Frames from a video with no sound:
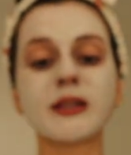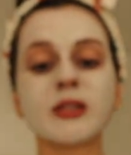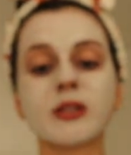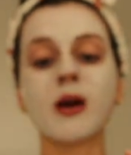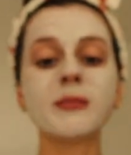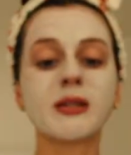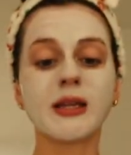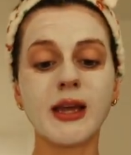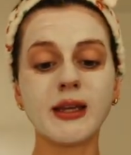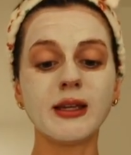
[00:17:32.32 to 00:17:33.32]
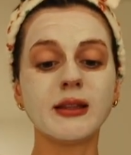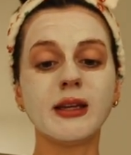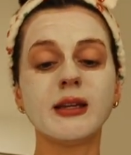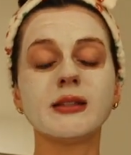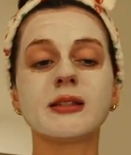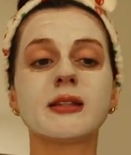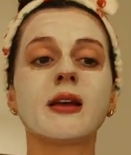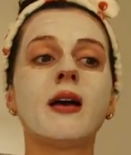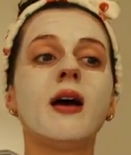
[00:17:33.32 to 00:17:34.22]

I stopped taking these,